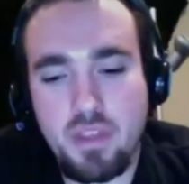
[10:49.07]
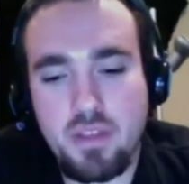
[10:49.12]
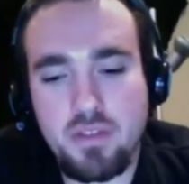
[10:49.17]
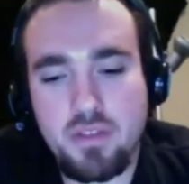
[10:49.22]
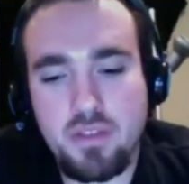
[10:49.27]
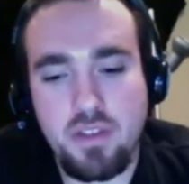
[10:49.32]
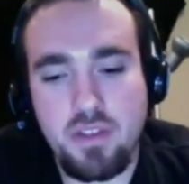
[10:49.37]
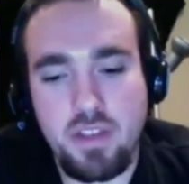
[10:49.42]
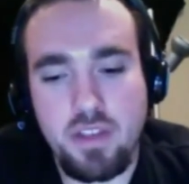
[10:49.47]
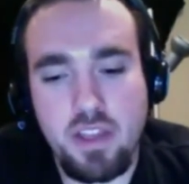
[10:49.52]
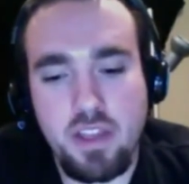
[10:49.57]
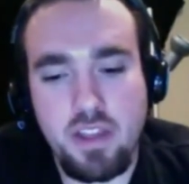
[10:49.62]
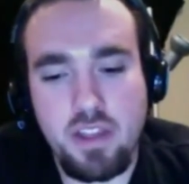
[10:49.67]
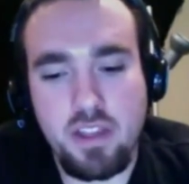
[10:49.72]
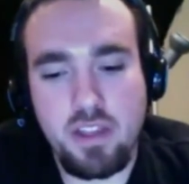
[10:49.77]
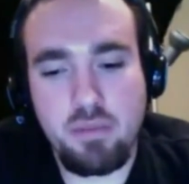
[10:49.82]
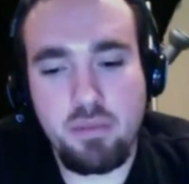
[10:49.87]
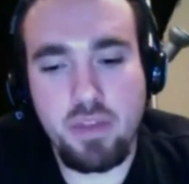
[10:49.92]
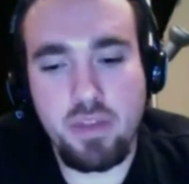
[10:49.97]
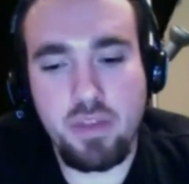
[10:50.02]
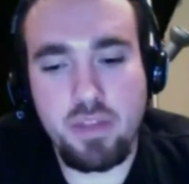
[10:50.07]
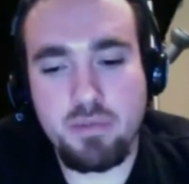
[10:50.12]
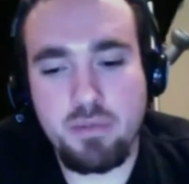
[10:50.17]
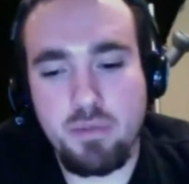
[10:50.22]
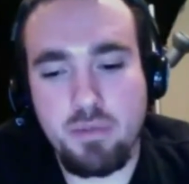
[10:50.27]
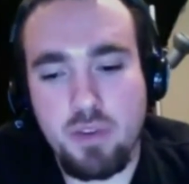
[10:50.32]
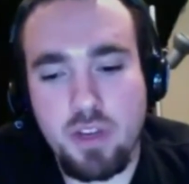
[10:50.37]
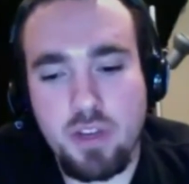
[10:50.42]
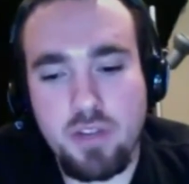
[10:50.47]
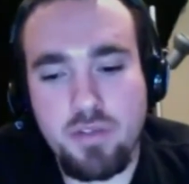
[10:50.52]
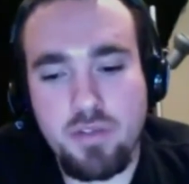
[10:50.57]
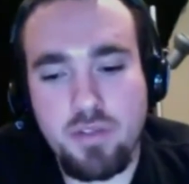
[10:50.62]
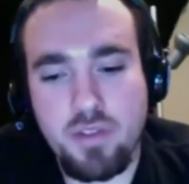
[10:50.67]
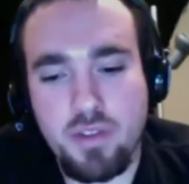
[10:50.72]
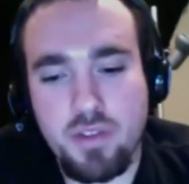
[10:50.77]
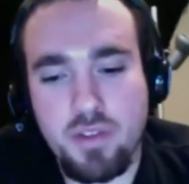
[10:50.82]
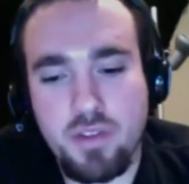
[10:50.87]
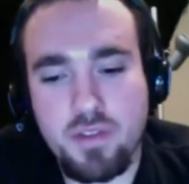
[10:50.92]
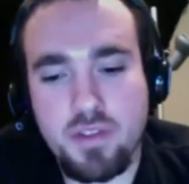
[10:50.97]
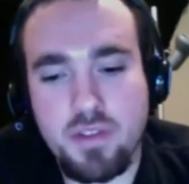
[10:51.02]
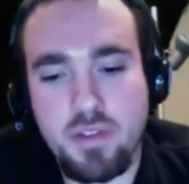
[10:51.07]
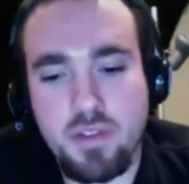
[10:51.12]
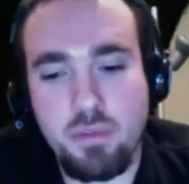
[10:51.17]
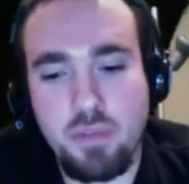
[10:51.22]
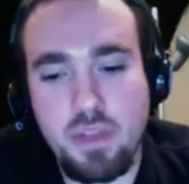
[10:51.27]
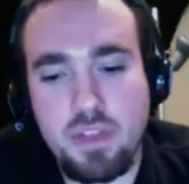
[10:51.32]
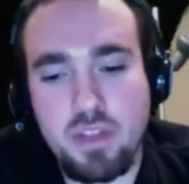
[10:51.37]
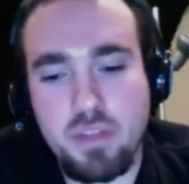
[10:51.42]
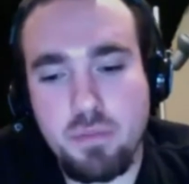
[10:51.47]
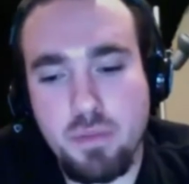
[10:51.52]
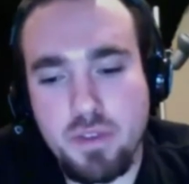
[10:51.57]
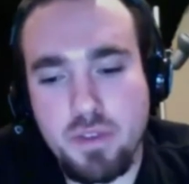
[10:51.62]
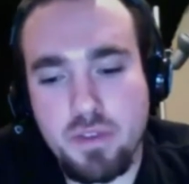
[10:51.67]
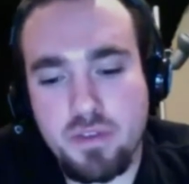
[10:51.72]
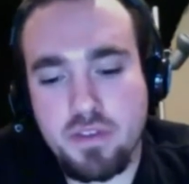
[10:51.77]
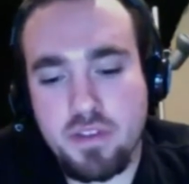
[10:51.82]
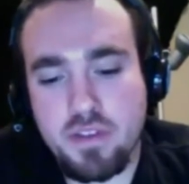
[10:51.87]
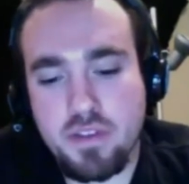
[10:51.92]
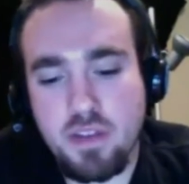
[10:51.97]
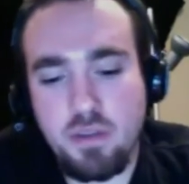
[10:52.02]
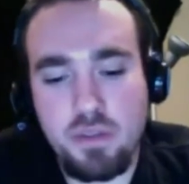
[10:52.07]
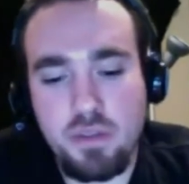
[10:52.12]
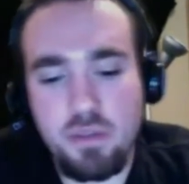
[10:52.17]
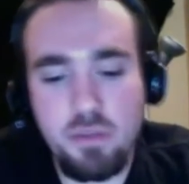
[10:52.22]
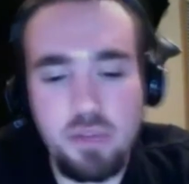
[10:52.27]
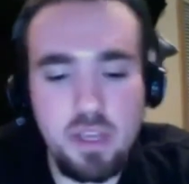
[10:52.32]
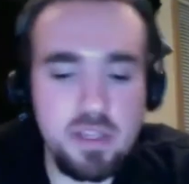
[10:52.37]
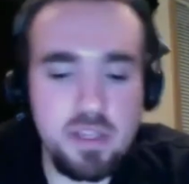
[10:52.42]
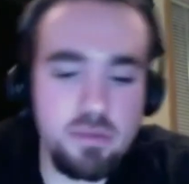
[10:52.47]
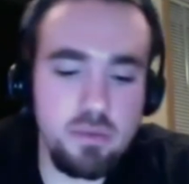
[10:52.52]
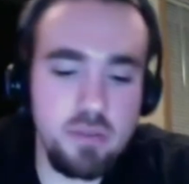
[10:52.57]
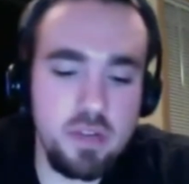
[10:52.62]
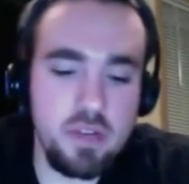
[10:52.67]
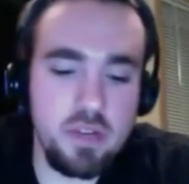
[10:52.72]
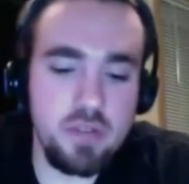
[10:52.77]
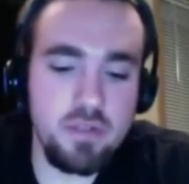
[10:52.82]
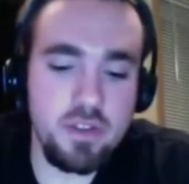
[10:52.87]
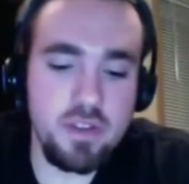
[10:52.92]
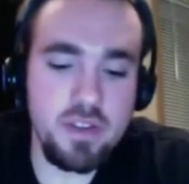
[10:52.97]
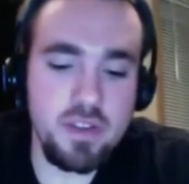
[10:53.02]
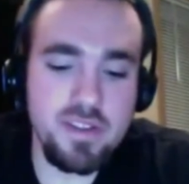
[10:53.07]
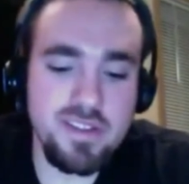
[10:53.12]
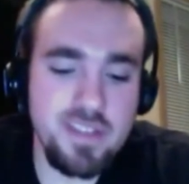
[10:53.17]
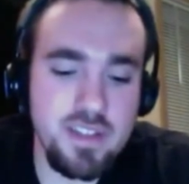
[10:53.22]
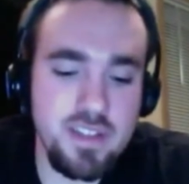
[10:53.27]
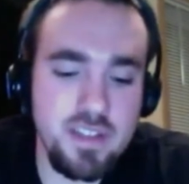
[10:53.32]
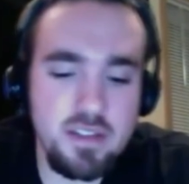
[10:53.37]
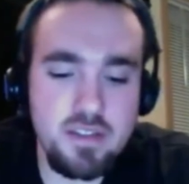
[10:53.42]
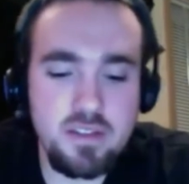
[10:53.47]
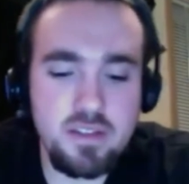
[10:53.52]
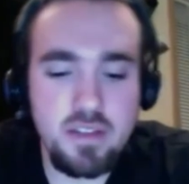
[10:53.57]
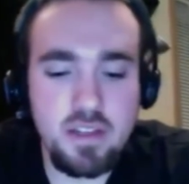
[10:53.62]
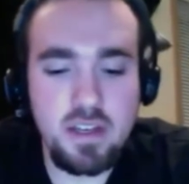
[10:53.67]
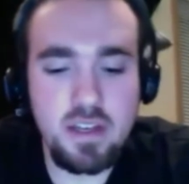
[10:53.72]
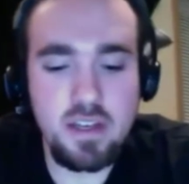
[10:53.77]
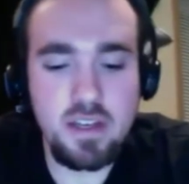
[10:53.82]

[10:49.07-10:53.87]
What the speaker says: So like the plasma rifles, the plasma pistol's there, but the plasma rifle isn't.